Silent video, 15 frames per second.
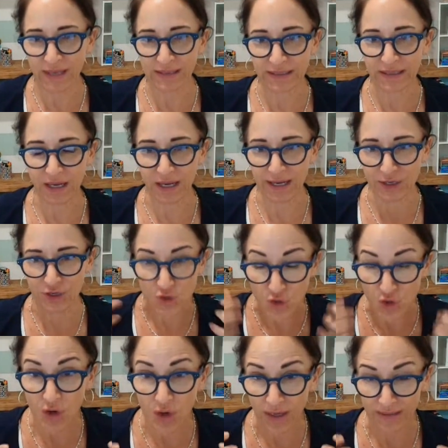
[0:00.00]
Like I
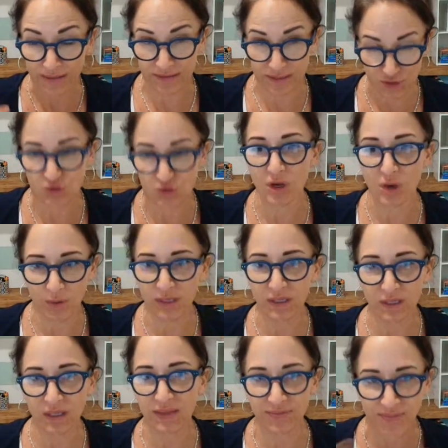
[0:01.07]
know, like this
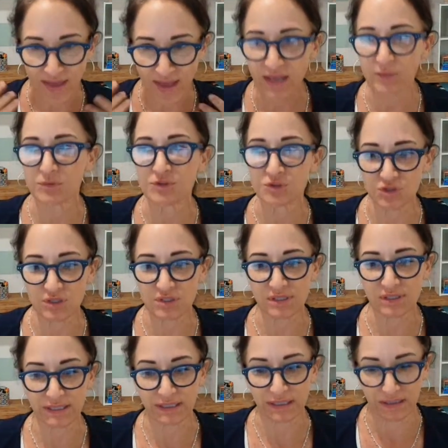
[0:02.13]
knowing, and that was just
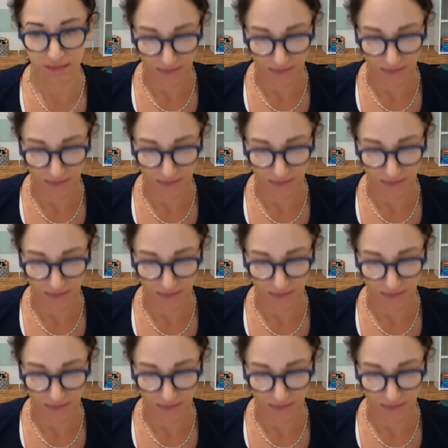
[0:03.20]
like,